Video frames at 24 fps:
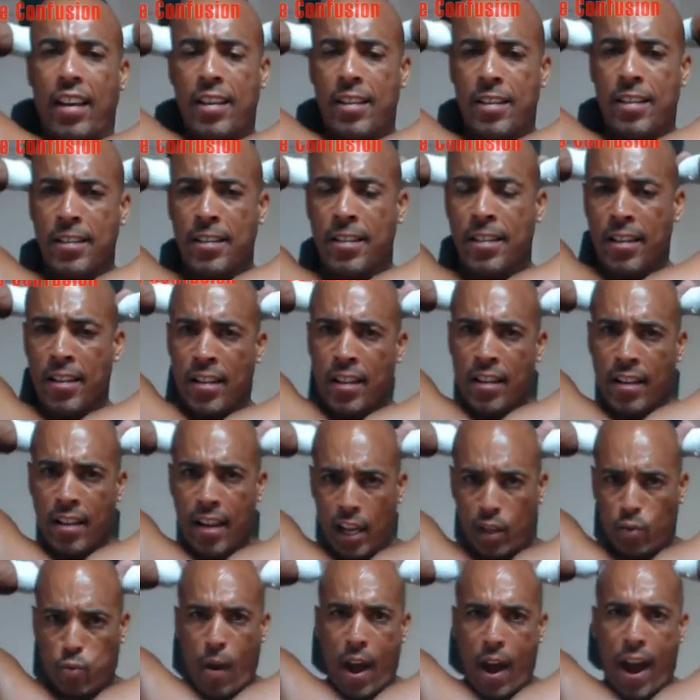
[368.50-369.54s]
the neck,
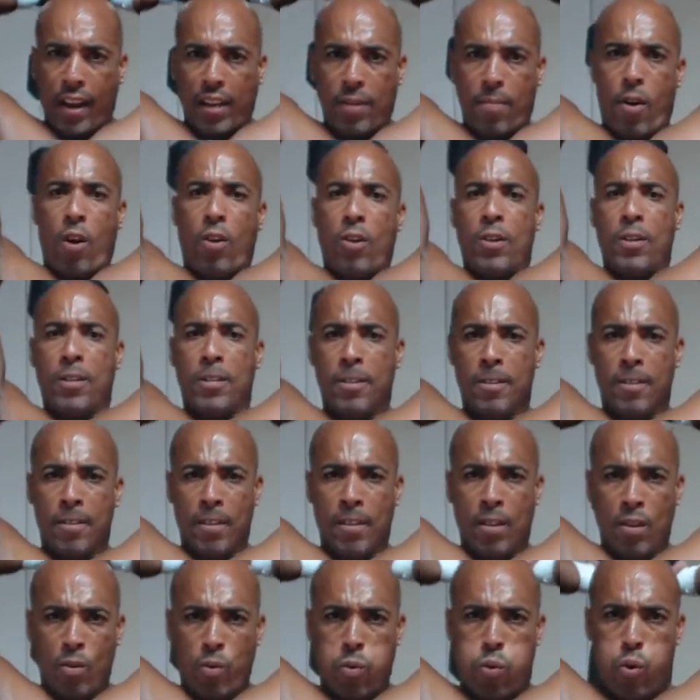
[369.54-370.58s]
let's rock, come
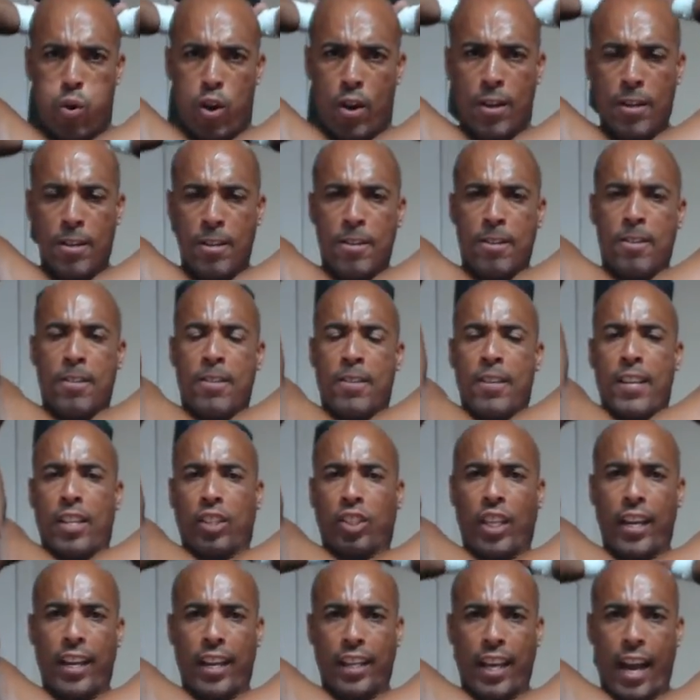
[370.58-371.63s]
on.
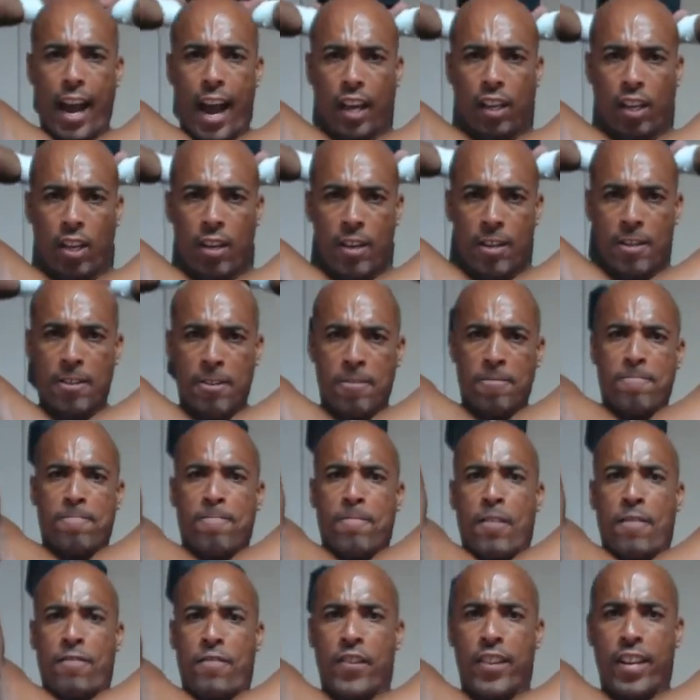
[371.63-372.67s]
Let's get it guys,
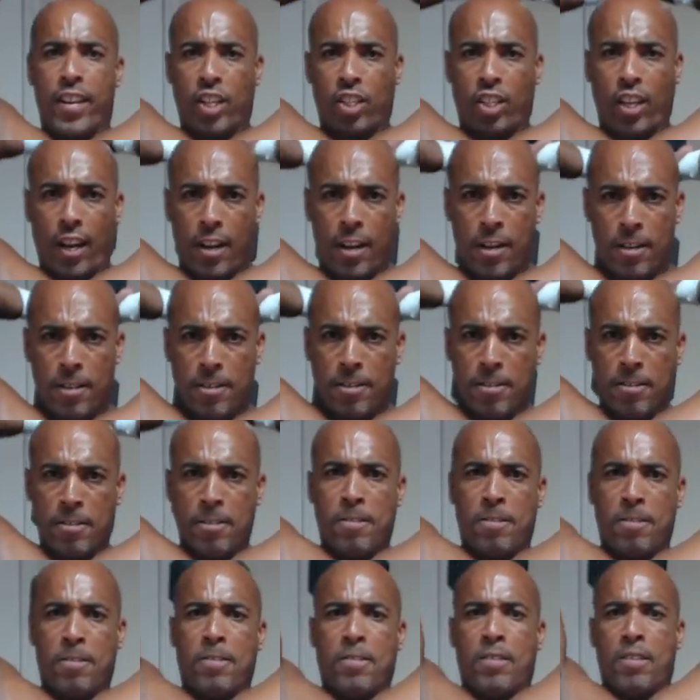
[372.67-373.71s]
finish it.
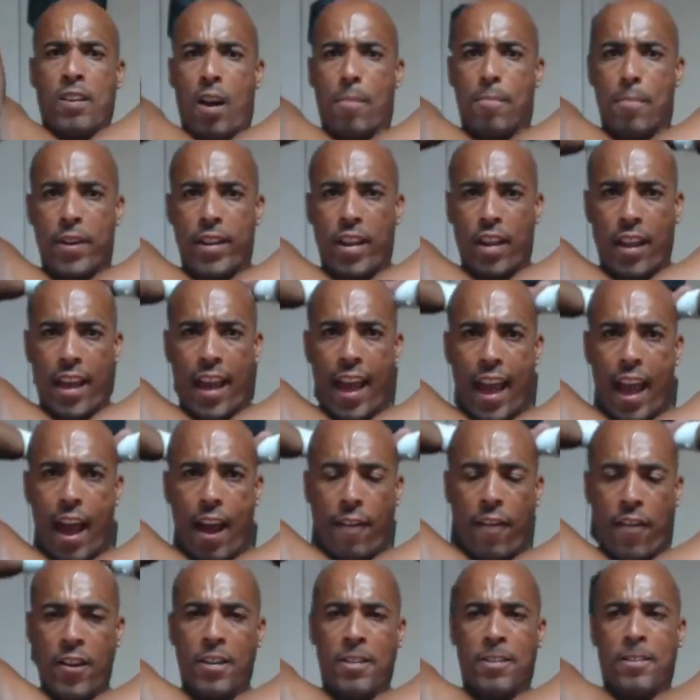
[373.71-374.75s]
A minute
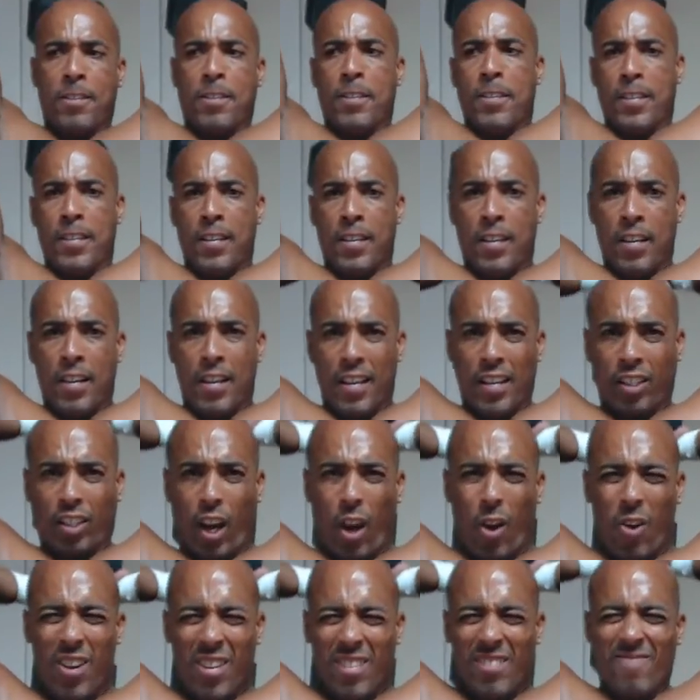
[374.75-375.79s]
and a half,
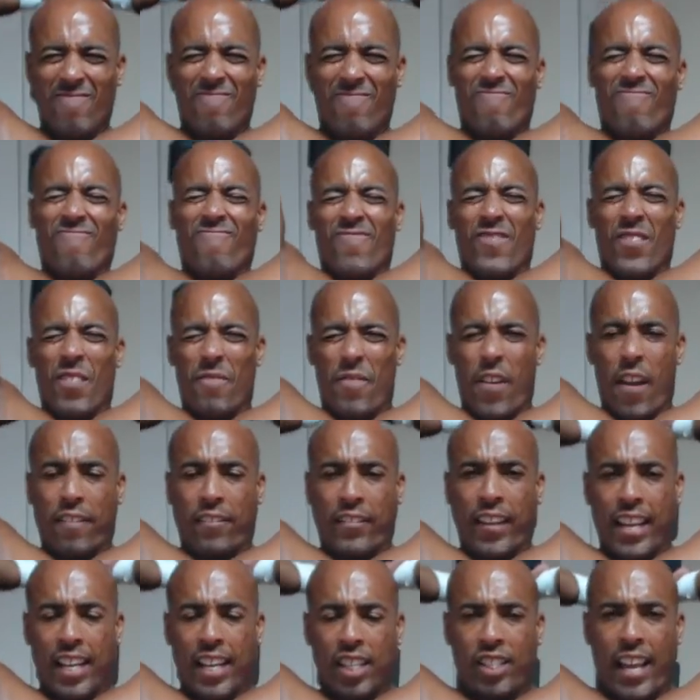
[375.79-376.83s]
let's go.
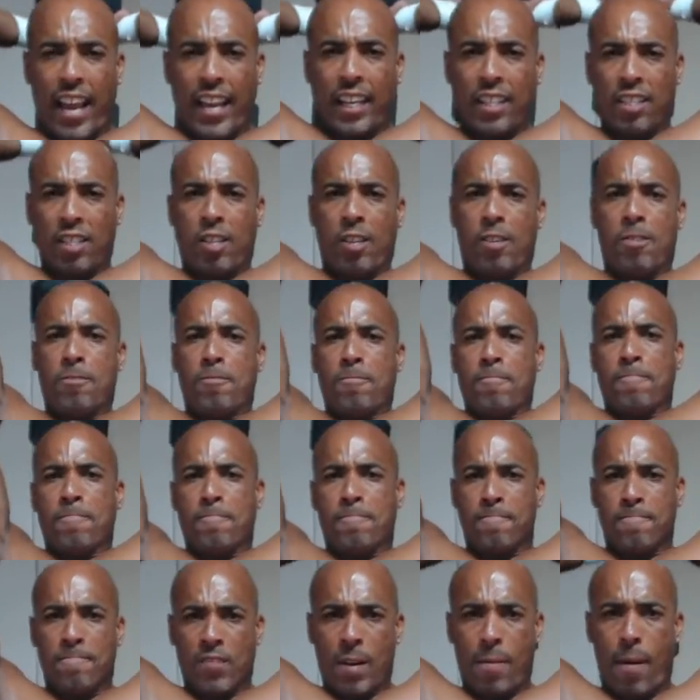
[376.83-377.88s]
fifteen
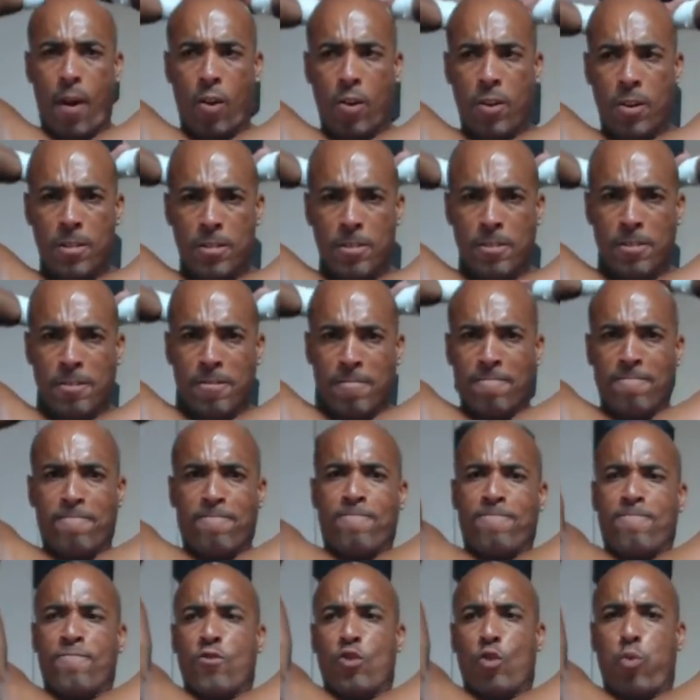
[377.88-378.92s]
seconds, come on.
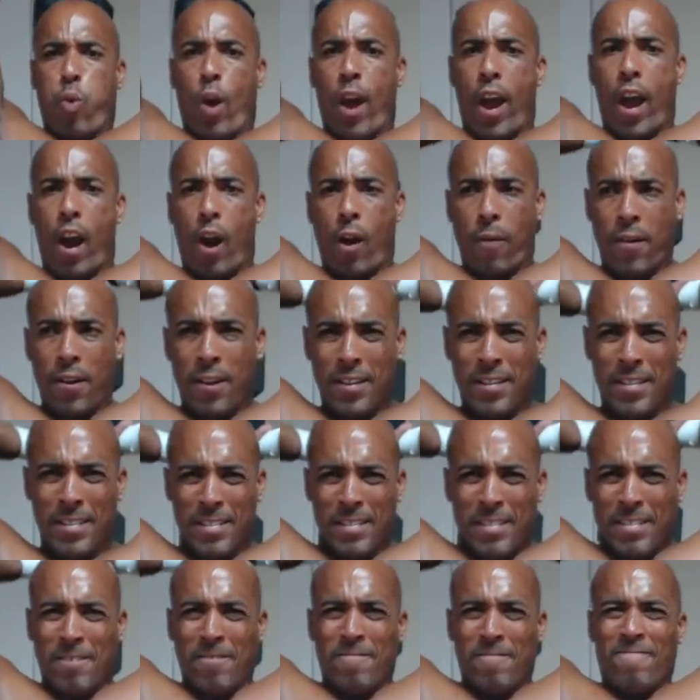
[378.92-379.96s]

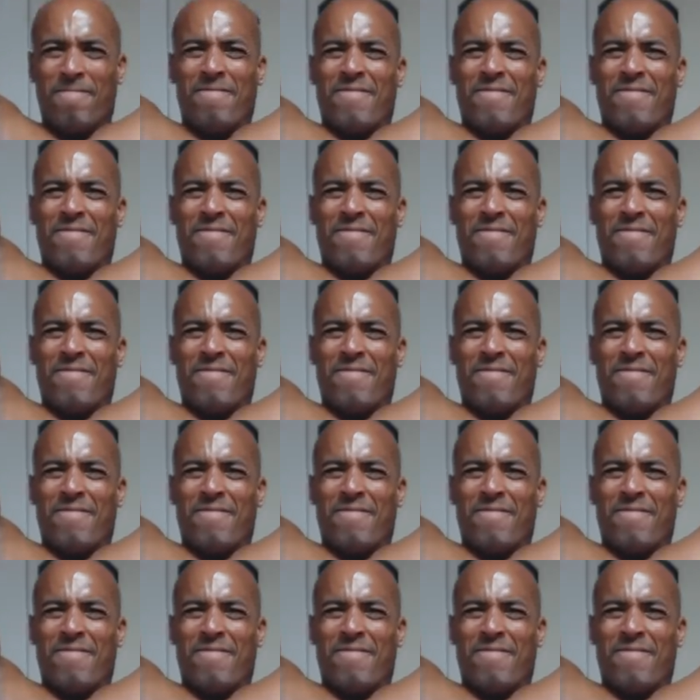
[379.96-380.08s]
twelve,